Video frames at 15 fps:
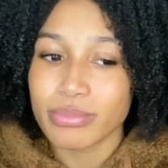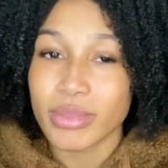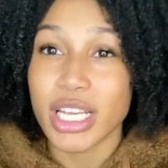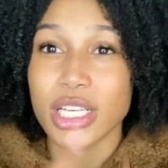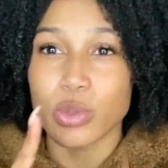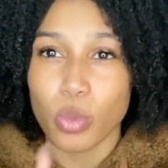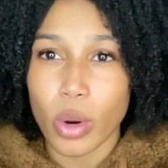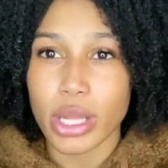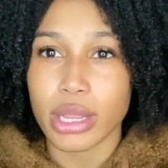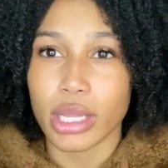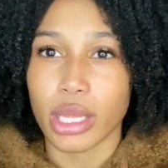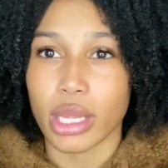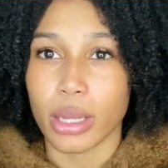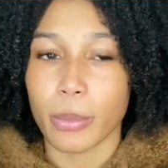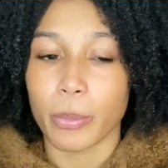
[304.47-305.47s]
is one
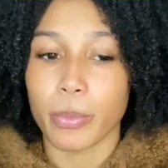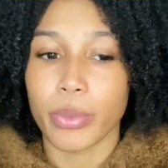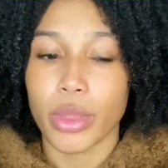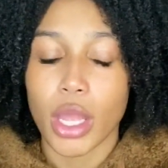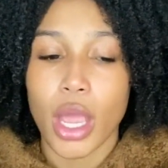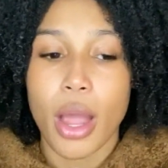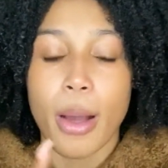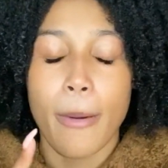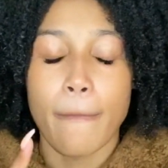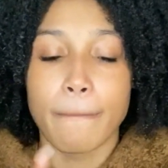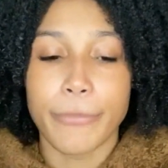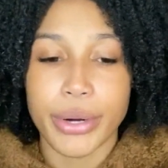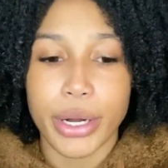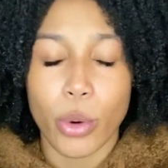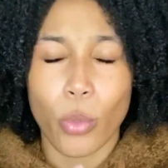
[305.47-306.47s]
thing.
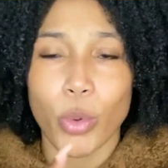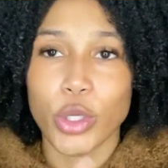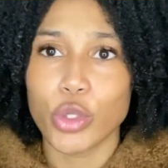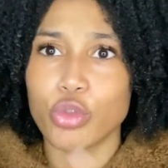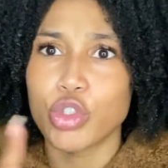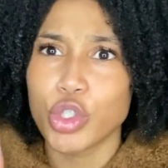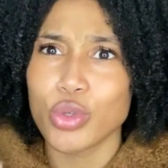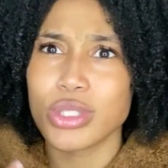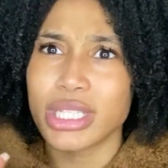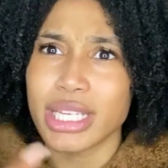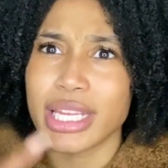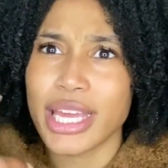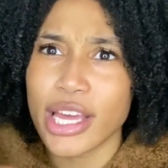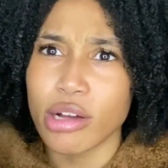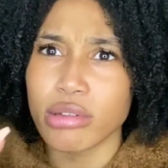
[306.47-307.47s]
But when you choose to
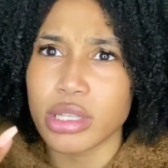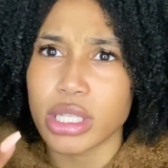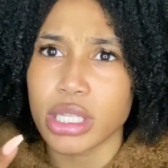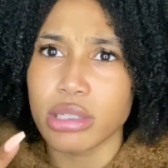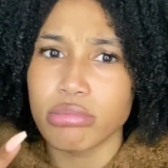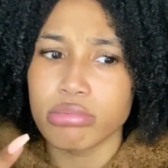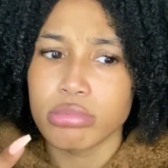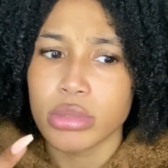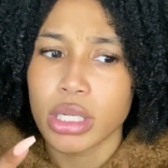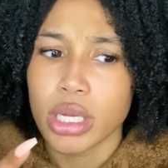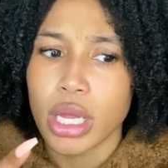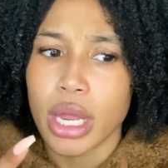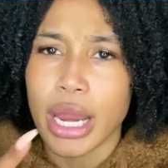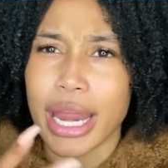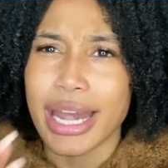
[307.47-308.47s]
eat healthy,
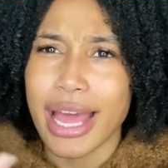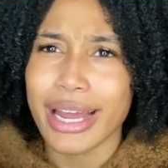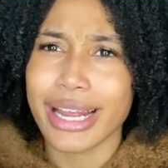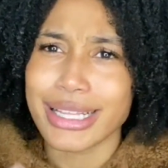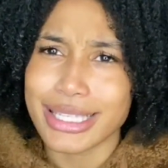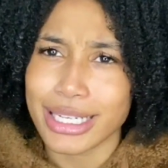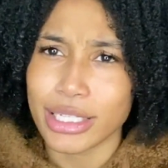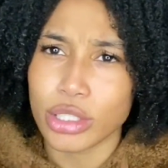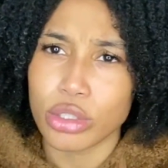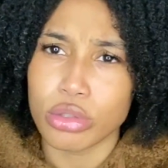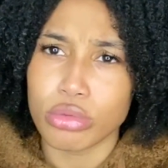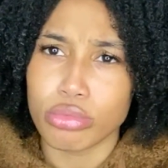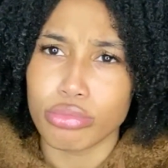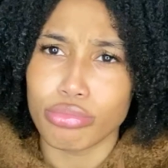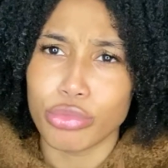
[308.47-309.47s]
and now they telling
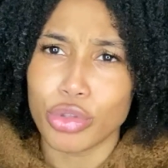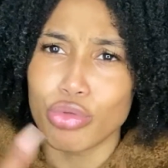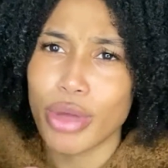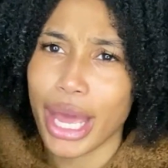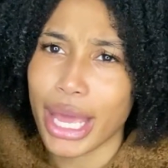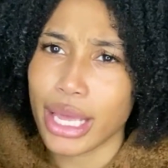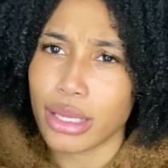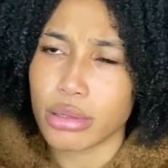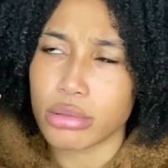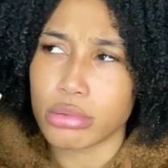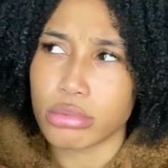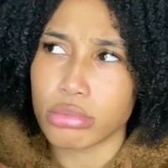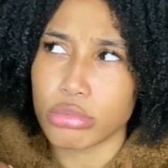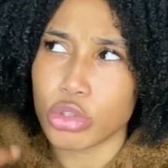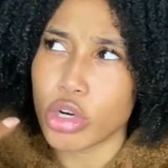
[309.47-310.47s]
you you
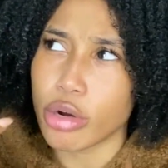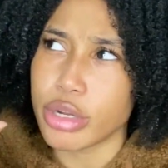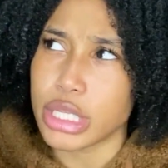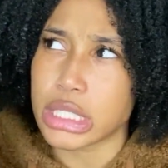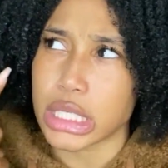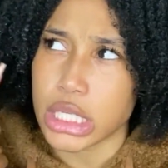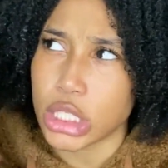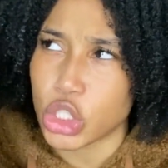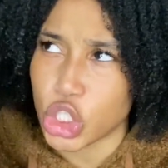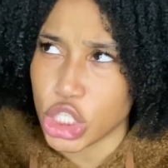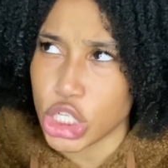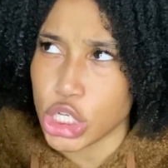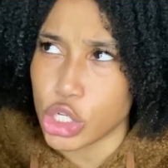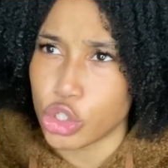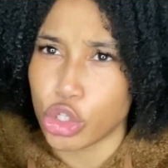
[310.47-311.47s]
don't need to eat
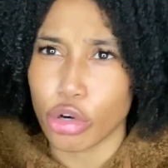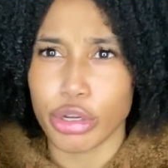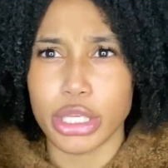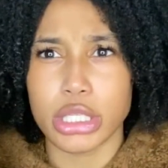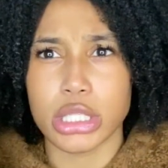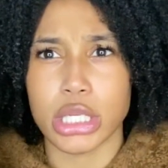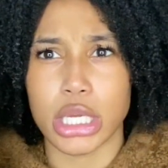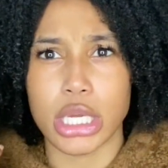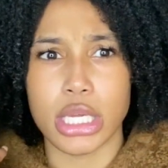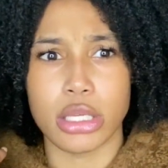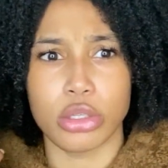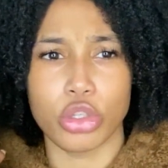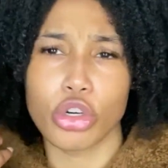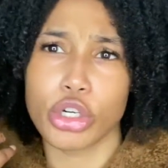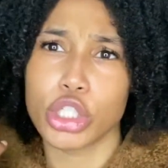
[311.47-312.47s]
cheese, you don't need
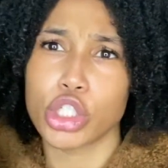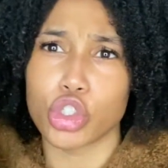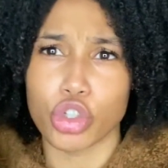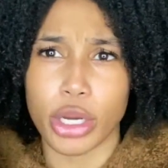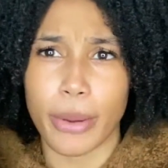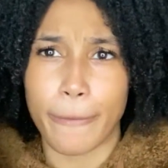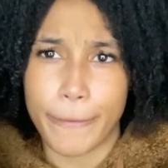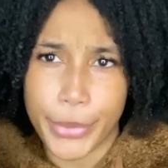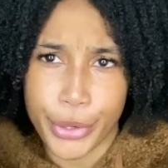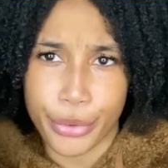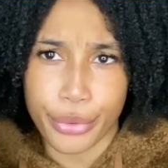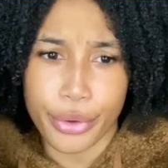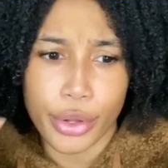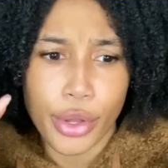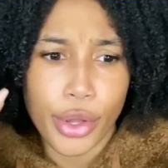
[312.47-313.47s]
to drink milk,